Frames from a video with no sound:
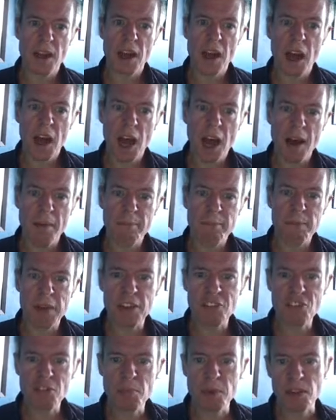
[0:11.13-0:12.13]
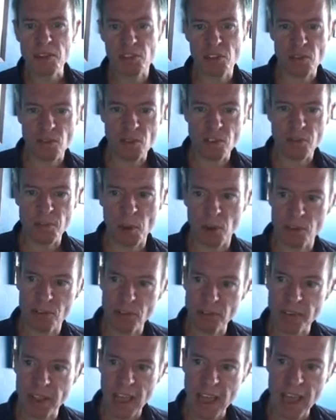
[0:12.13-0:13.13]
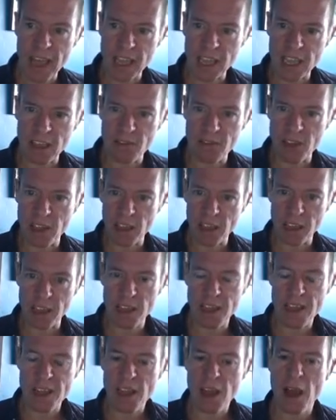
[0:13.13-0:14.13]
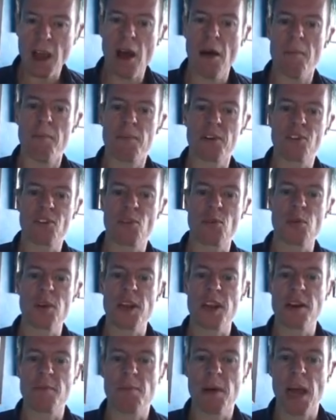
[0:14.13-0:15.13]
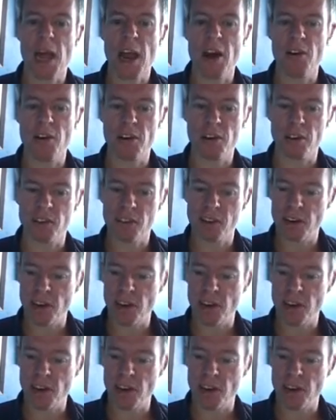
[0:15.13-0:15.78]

measurements of responsive caregiving between parents and